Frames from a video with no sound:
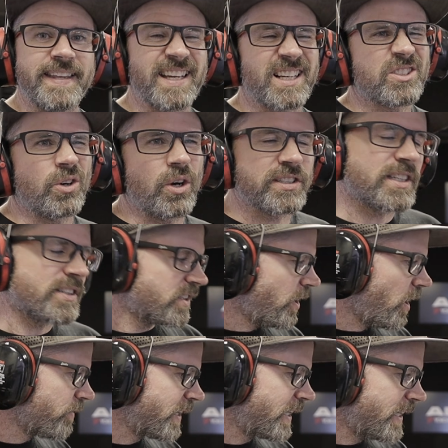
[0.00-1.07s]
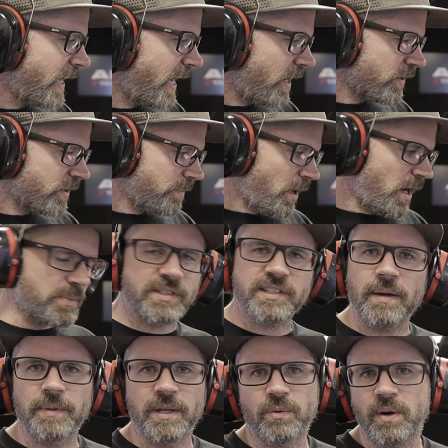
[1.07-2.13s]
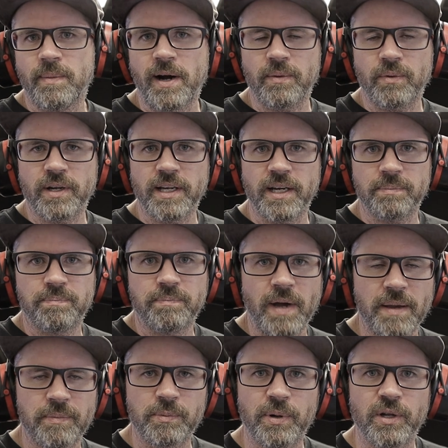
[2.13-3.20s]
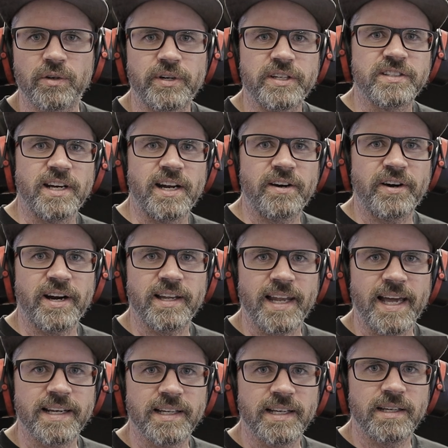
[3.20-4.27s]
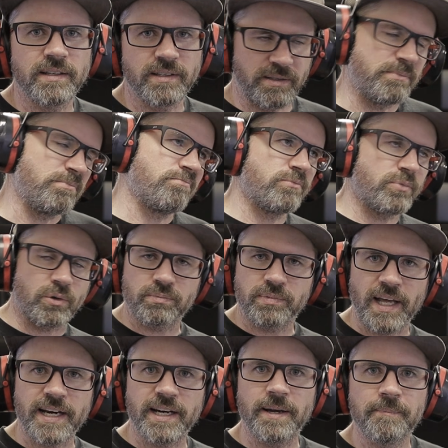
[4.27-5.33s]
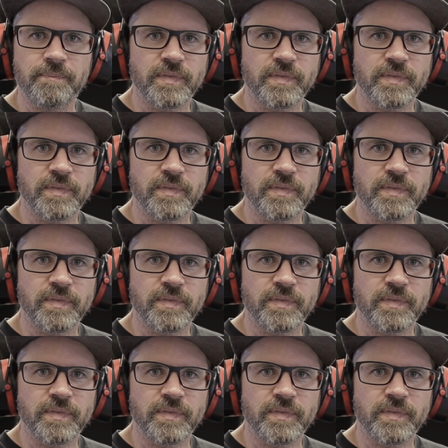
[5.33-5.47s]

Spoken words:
The exhaust isn't overly loud. It might be something we might want to maybe pull the resonator out later.